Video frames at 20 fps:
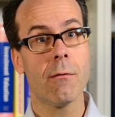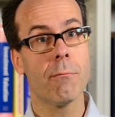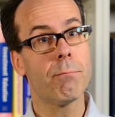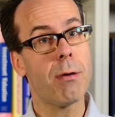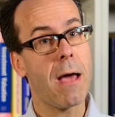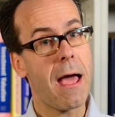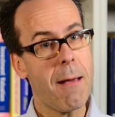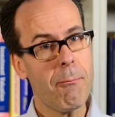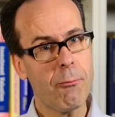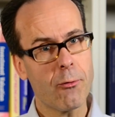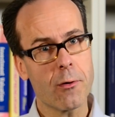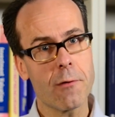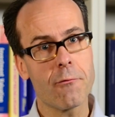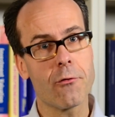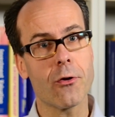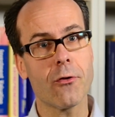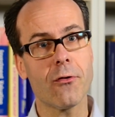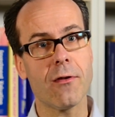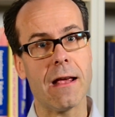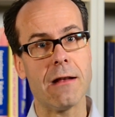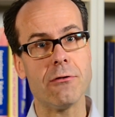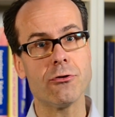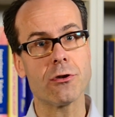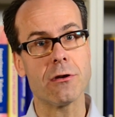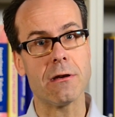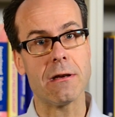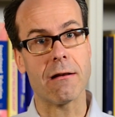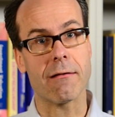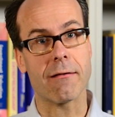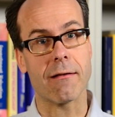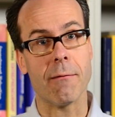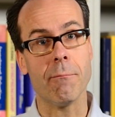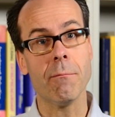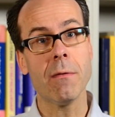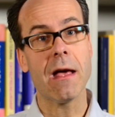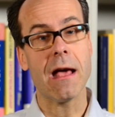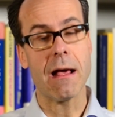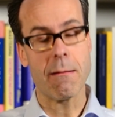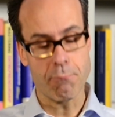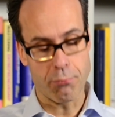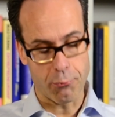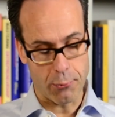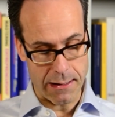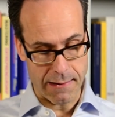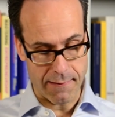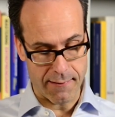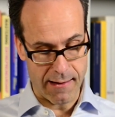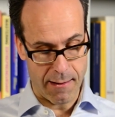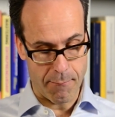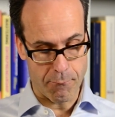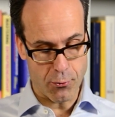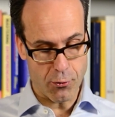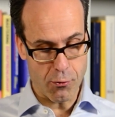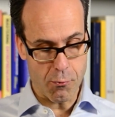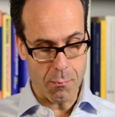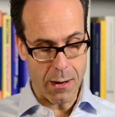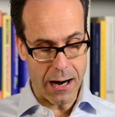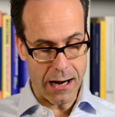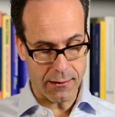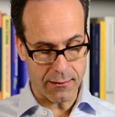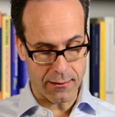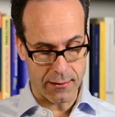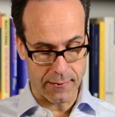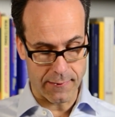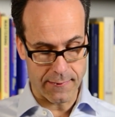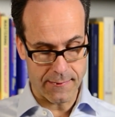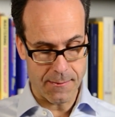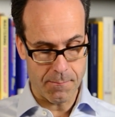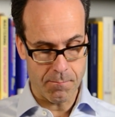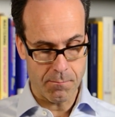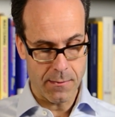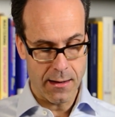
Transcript: perhaps reverse engineer them and bring them to market.